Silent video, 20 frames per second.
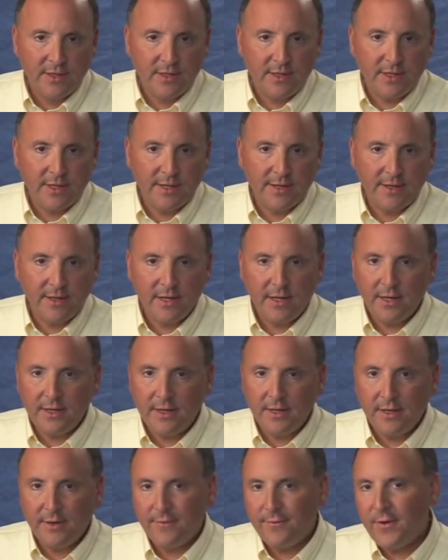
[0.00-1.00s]
Uh,
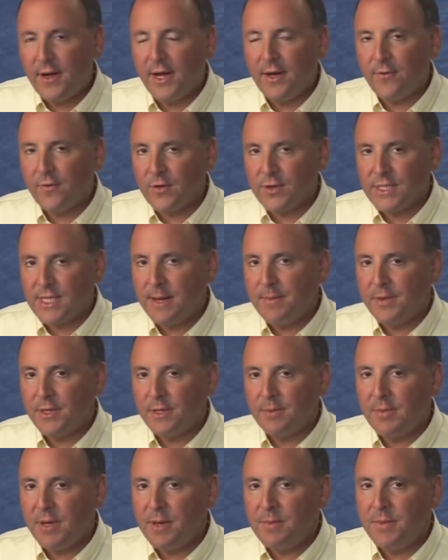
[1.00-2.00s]
a, a, file, for example,
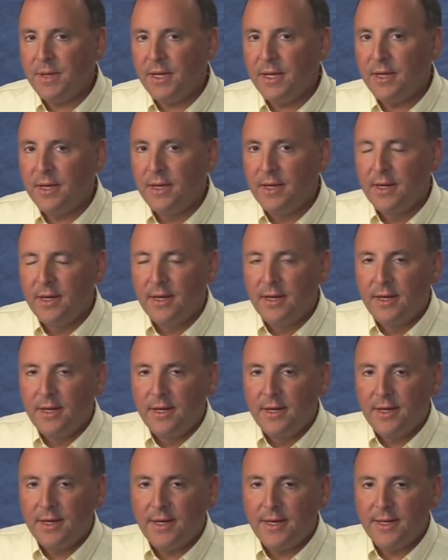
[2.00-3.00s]
that may be
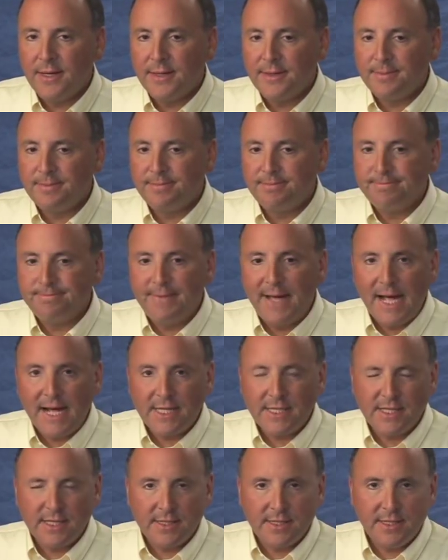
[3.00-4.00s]
um,
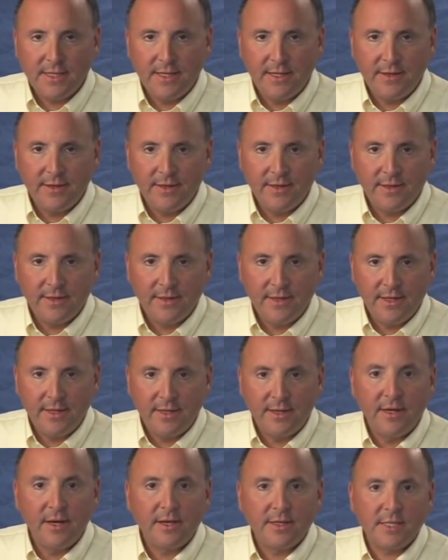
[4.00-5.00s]
accessed in a, in a
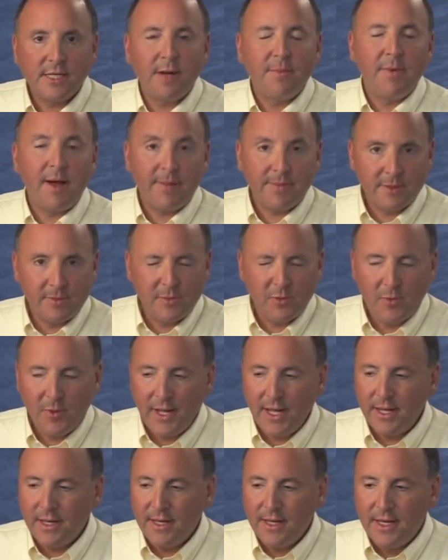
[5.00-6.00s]
suboptimal
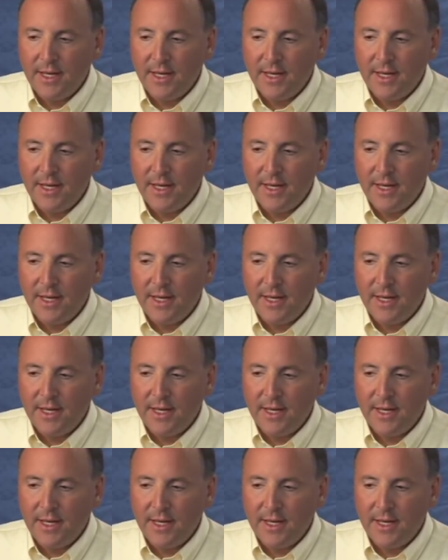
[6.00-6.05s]
way.